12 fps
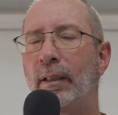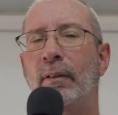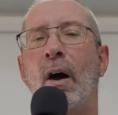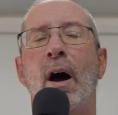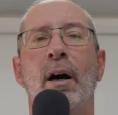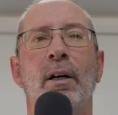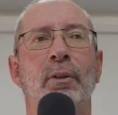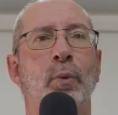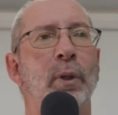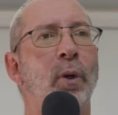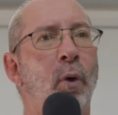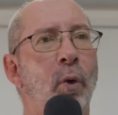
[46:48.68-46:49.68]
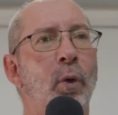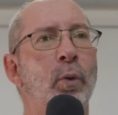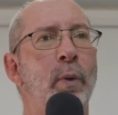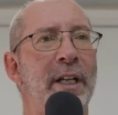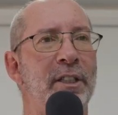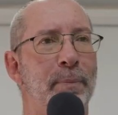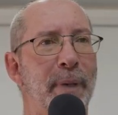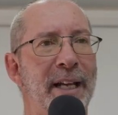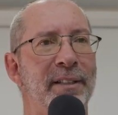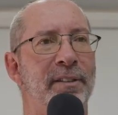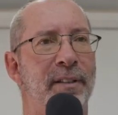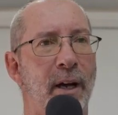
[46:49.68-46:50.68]
God will always
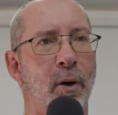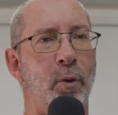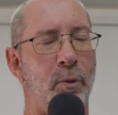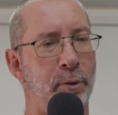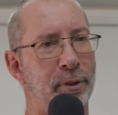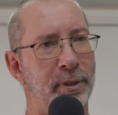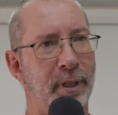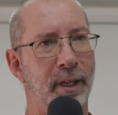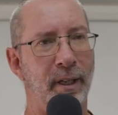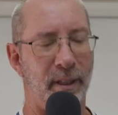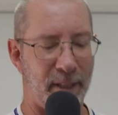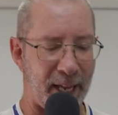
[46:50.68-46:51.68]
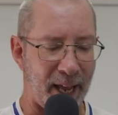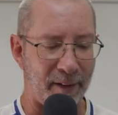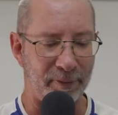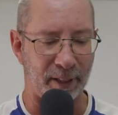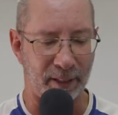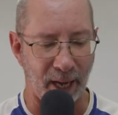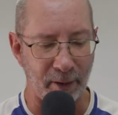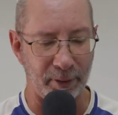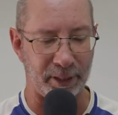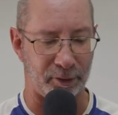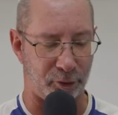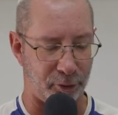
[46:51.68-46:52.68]
bless those that have the
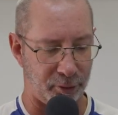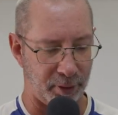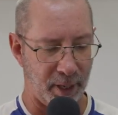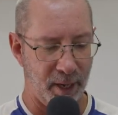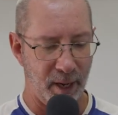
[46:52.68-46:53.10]
courage